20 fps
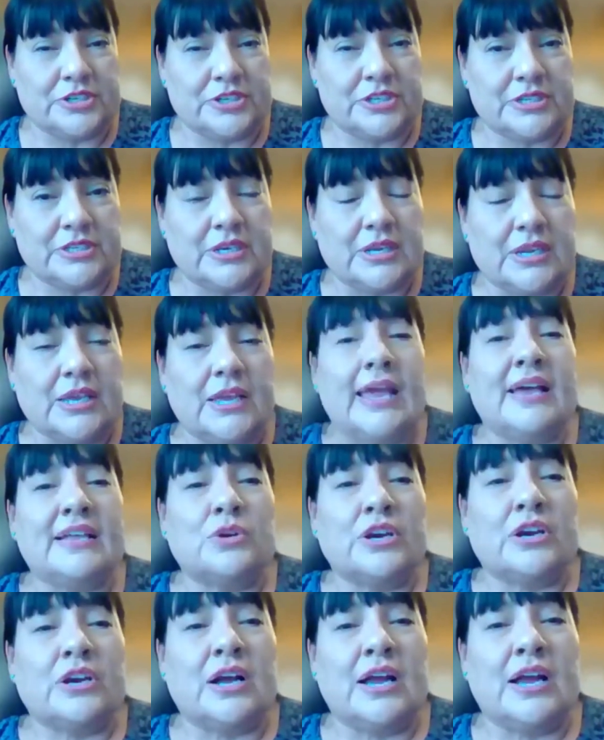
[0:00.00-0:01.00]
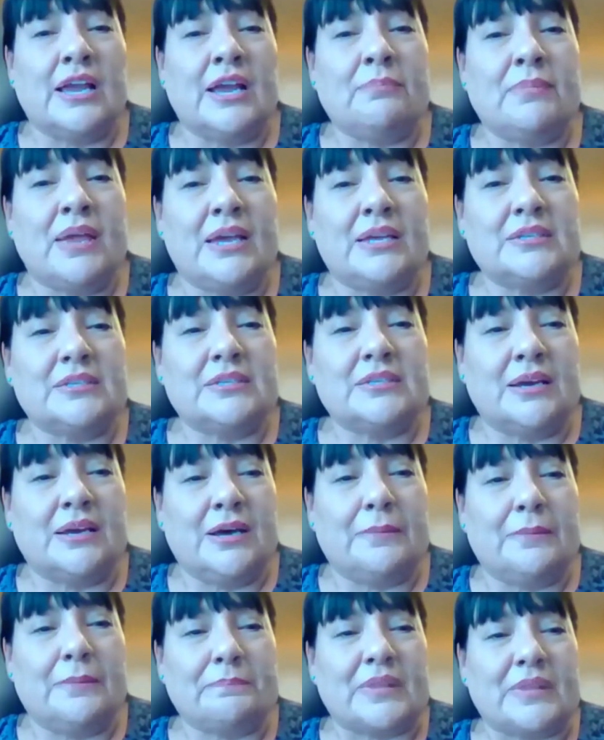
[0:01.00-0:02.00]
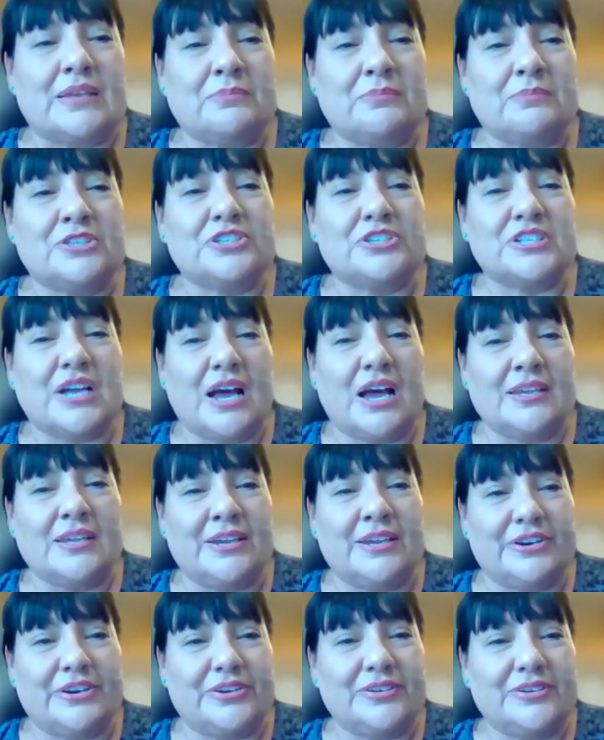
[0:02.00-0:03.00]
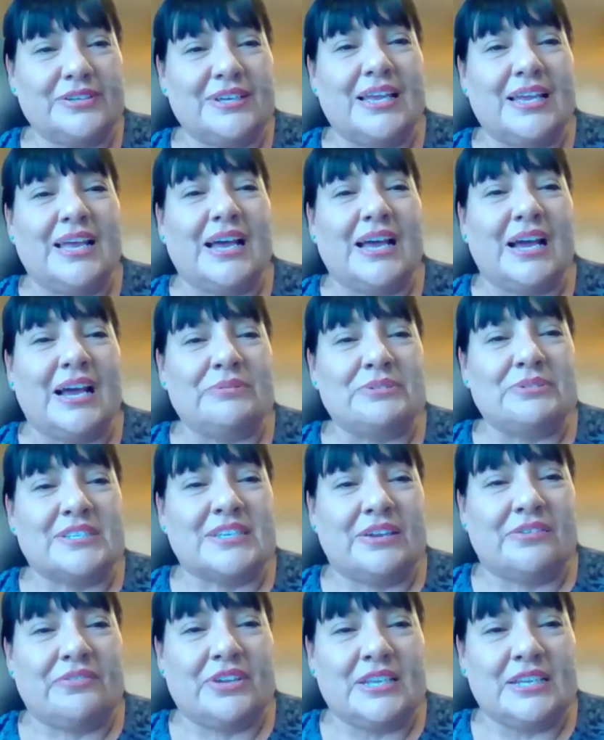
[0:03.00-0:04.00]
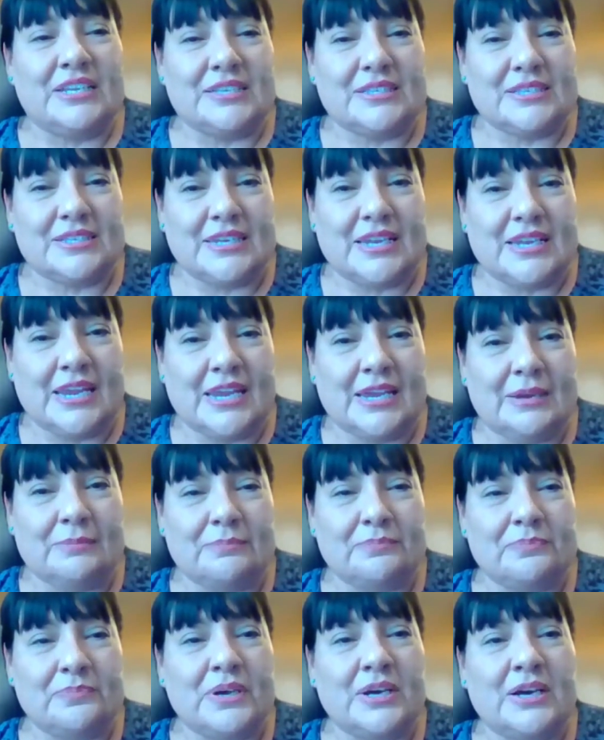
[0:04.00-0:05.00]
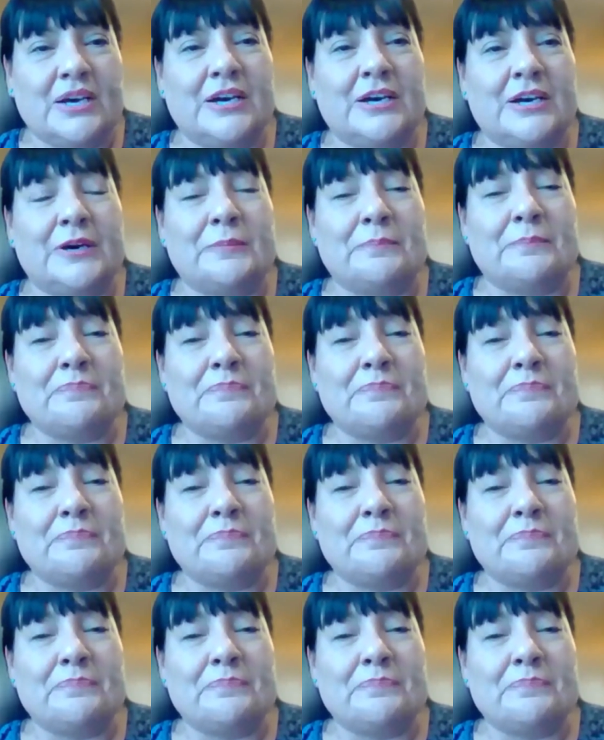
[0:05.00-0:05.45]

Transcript: And that's where I met Mr. Scott here. I was given his name,